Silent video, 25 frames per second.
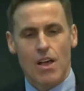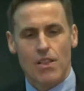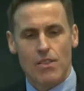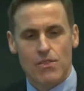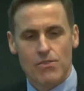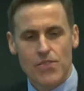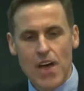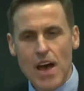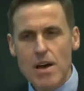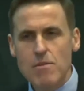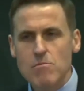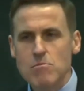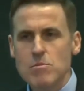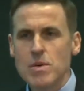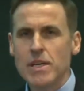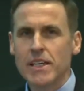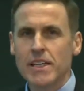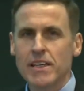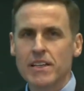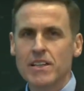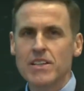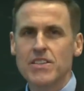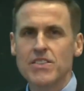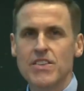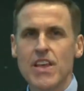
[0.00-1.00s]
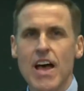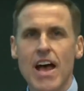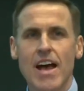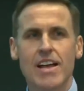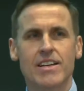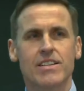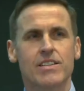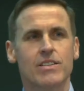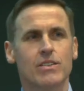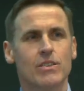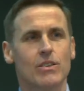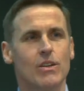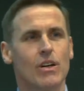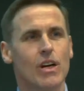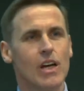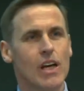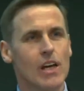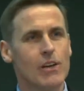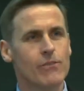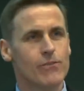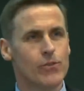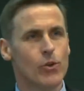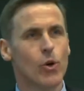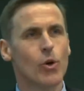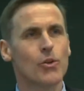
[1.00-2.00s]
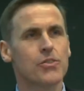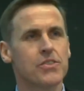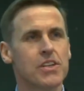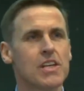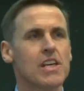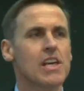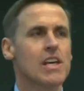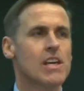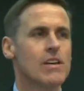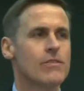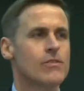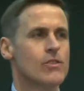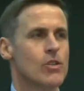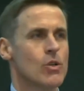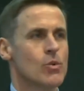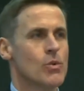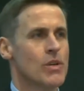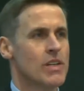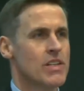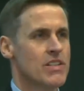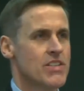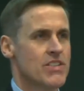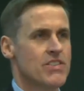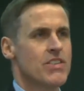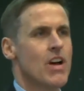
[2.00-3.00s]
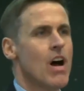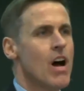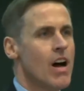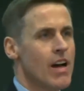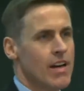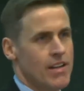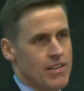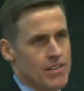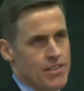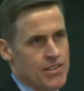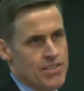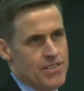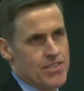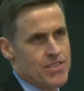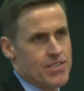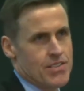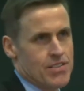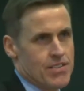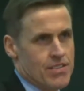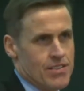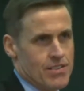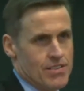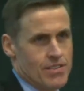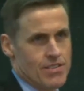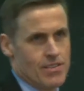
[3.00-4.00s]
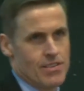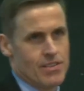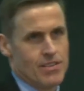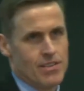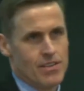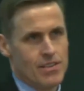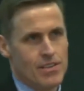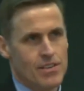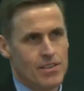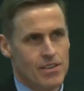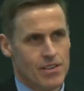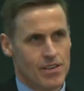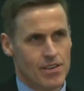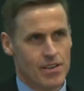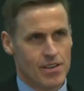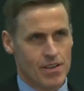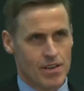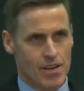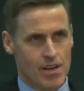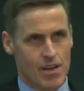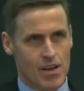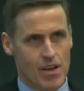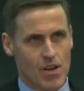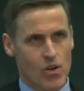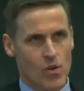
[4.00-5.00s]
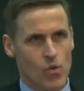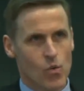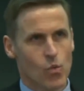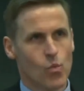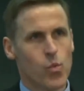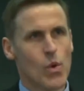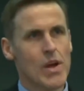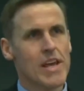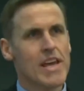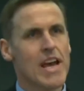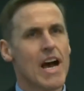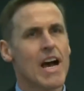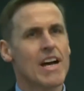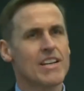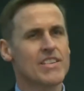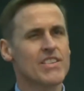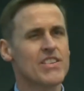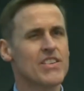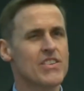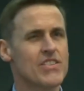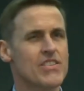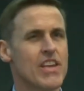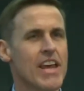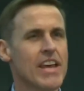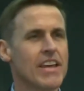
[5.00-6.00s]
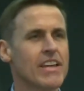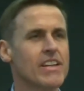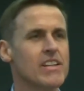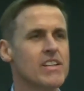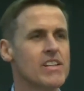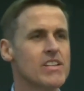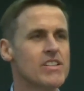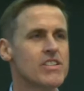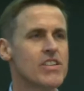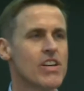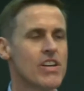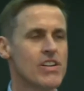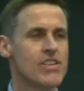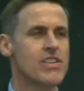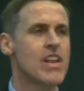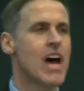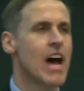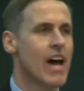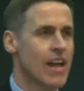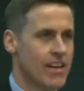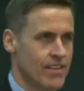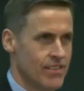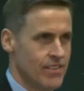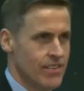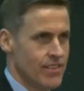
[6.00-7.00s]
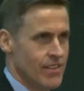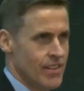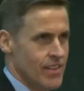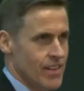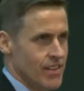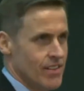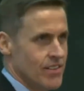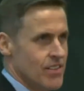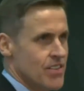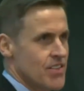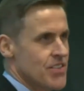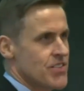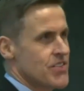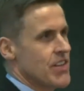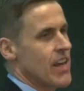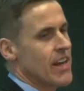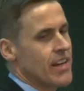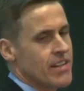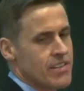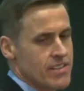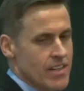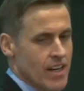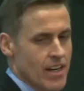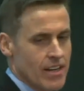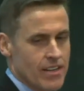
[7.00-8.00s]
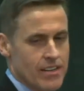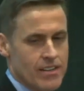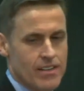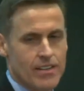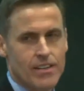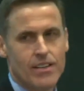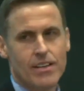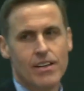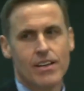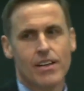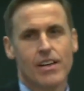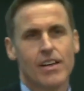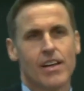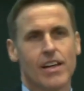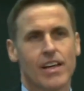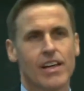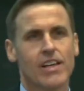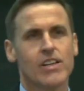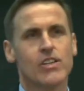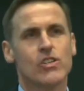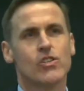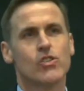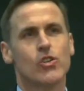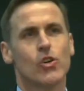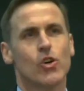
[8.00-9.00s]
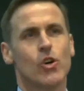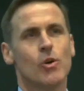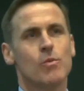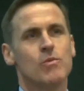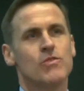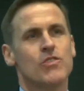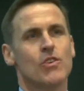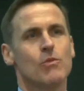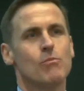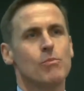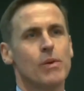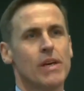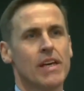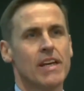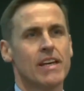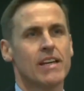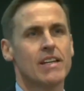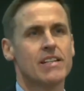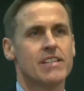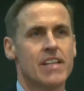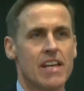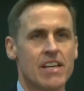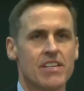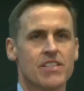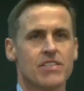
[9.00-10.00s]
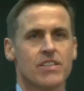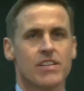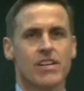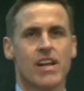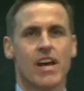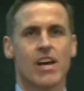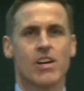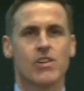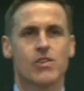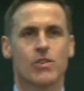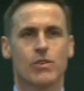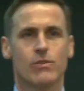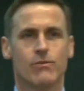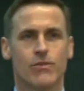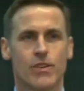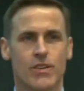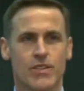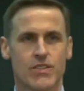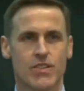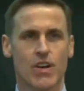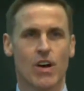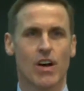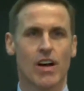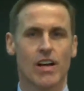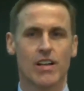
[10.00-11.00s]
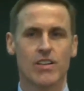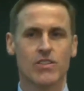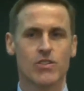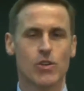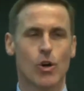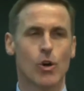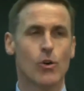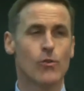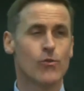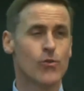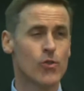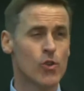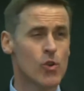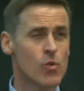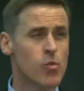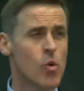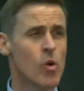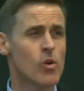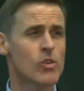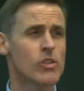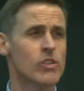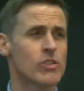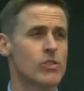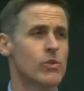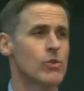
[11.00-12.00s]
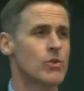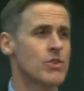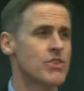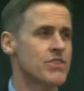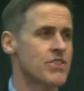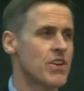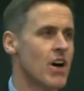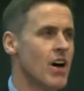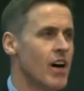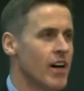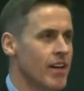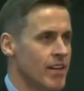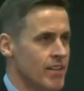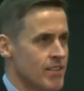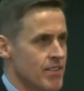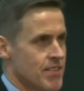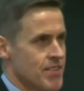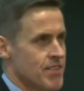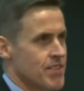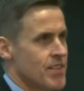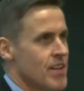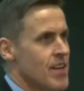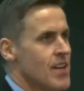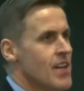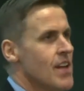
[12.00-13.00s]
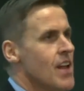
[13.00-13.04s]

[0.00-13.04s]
That means that if you're thinking of doing science, we are second to none in the sector in terms of being a destination for science. So if you want to do science,